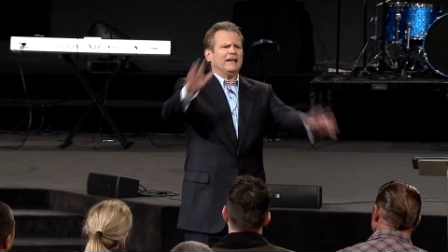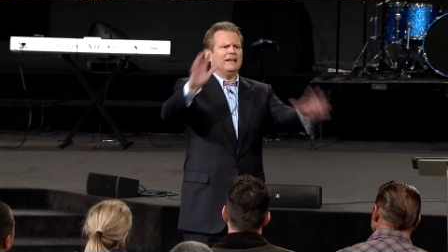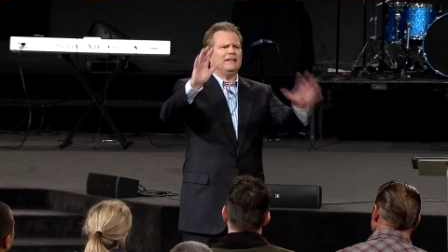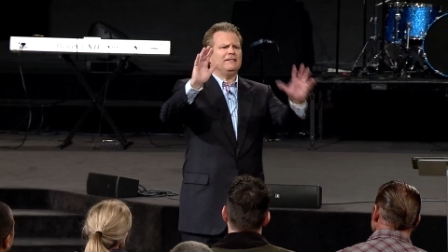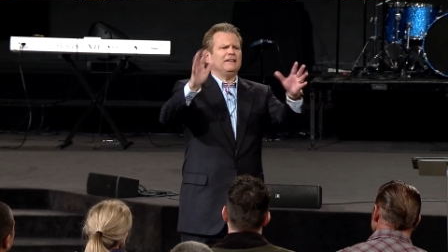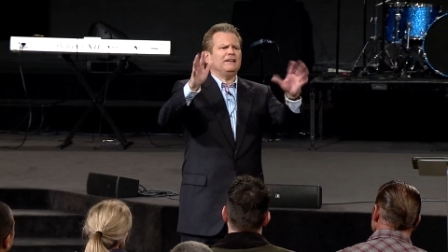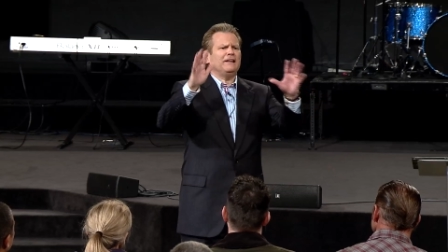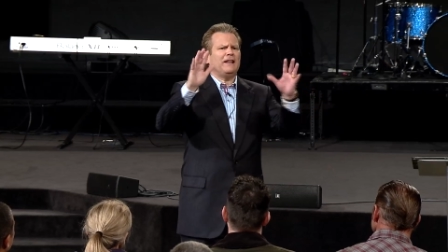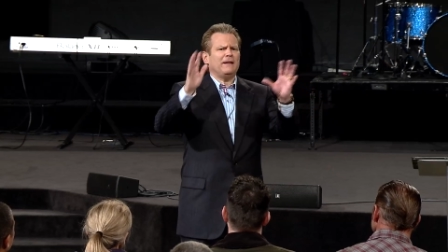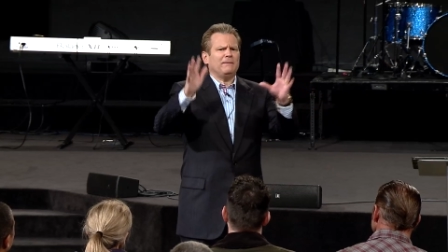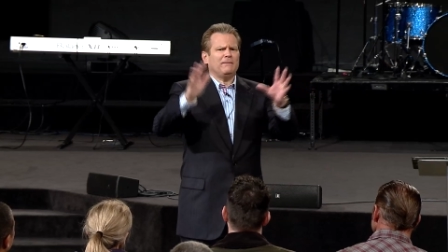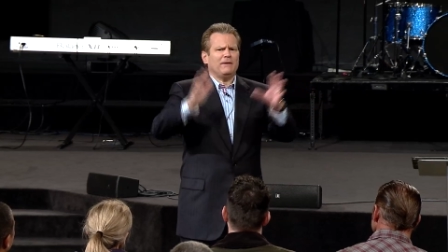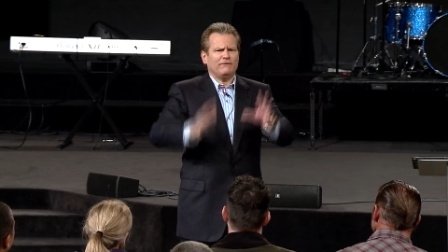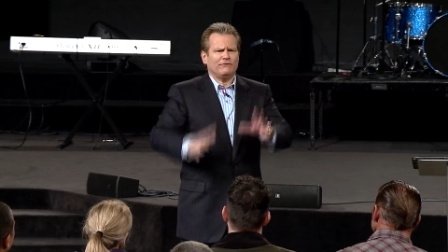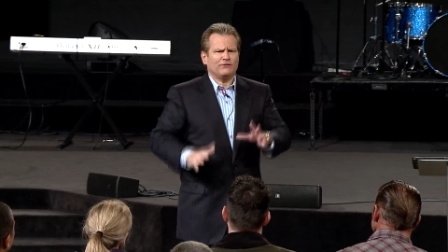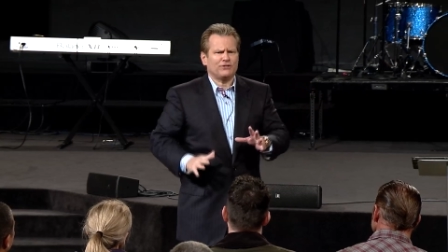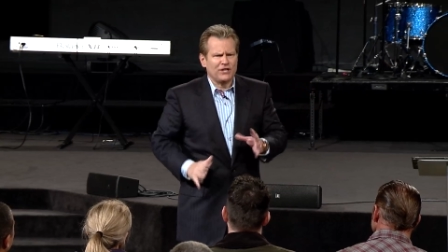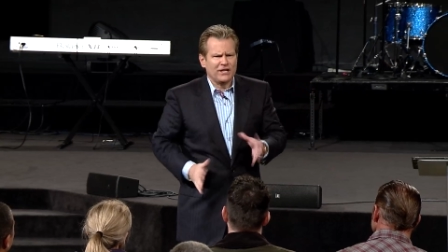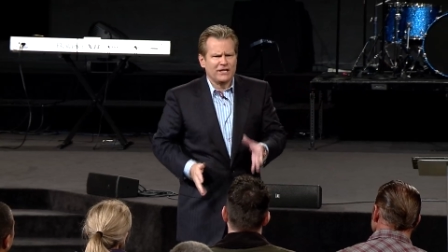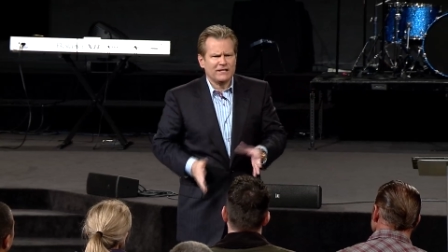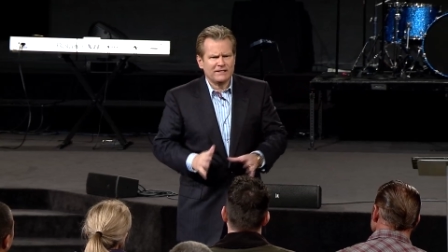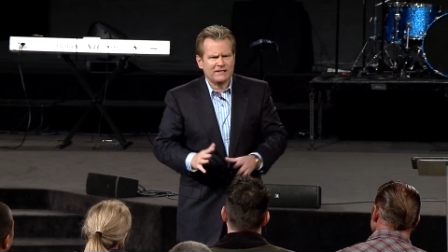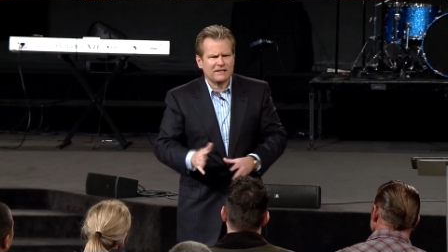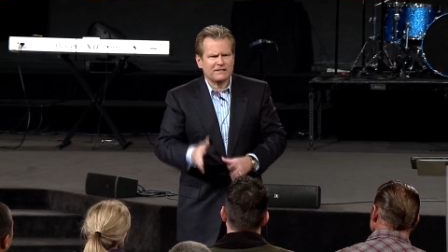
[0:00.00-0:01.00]
in the name of
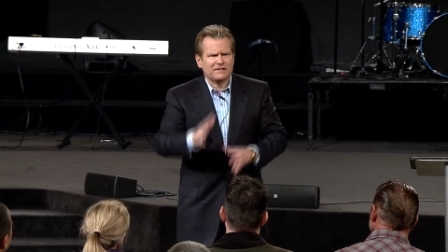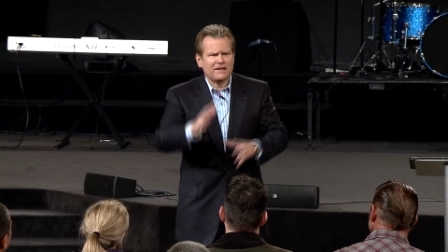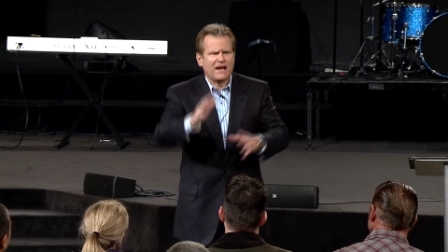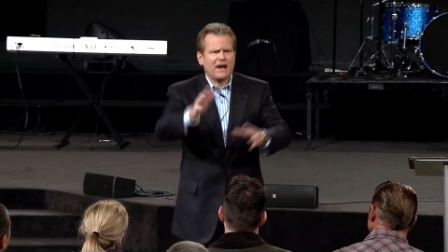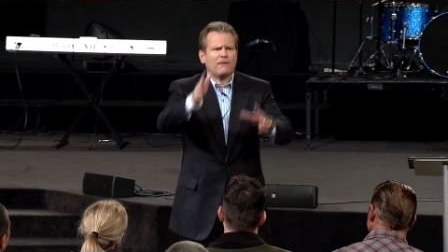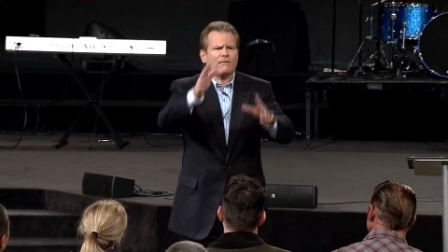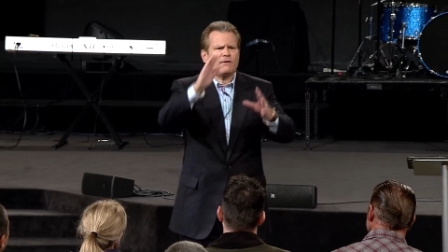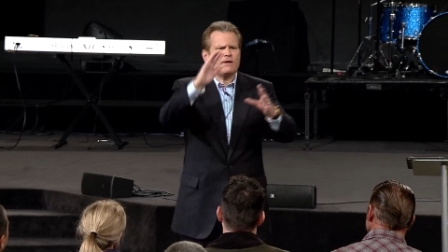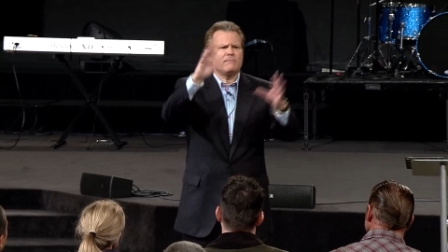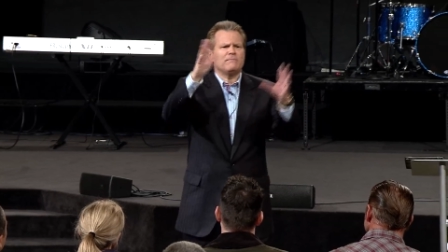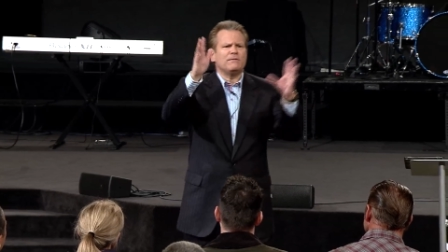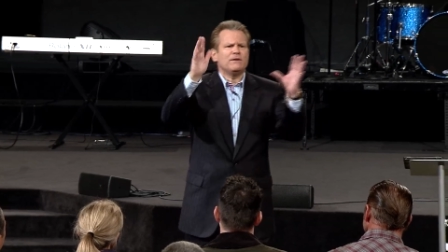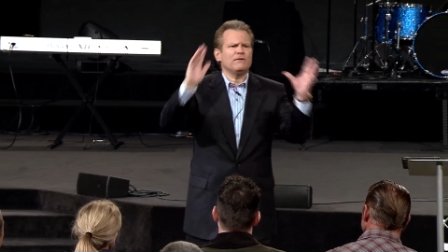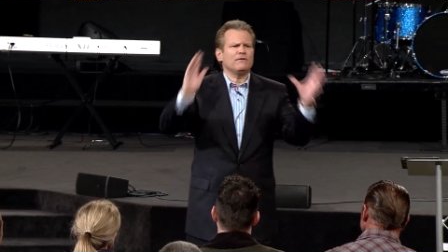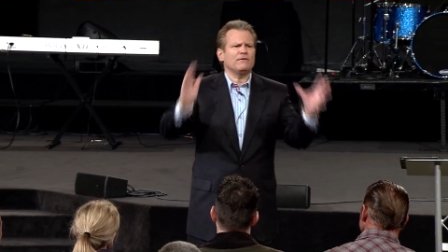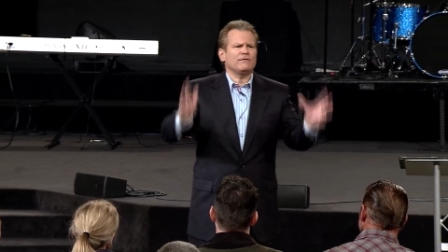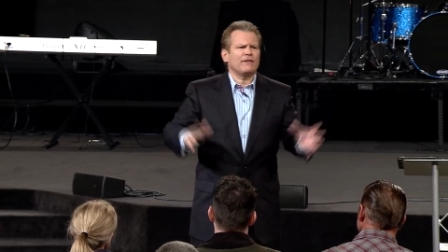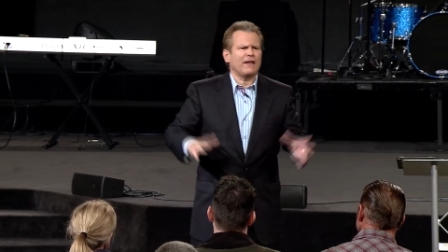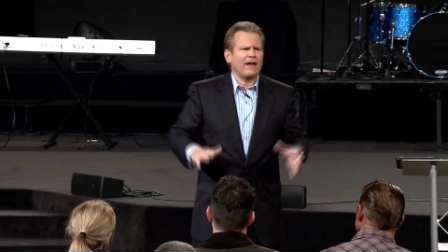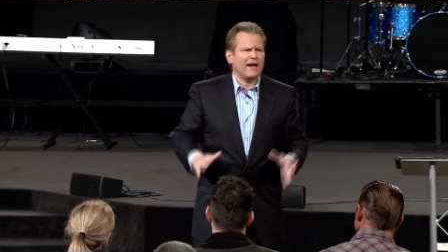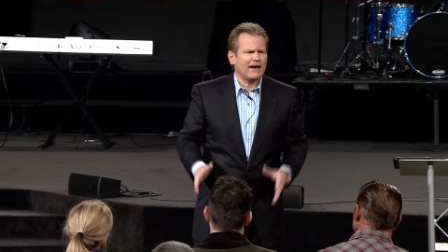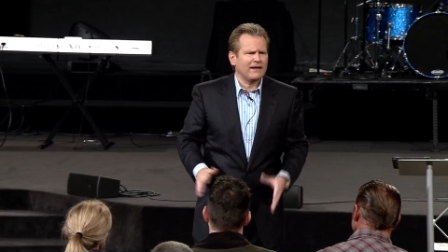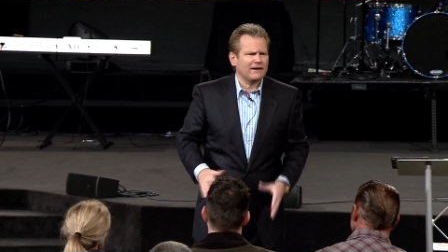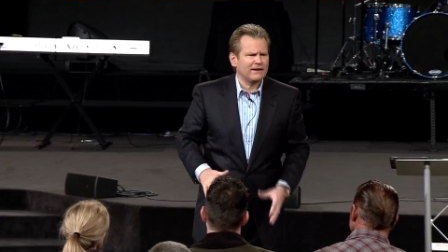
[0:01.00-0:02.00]
Jesus, I rebuke
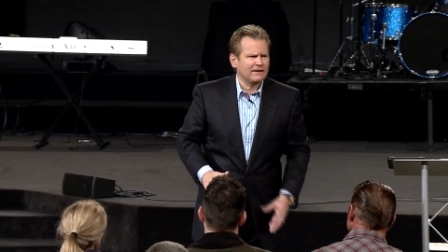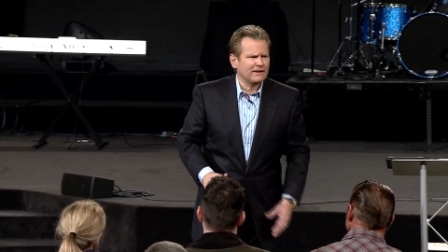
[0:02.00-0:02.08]
that.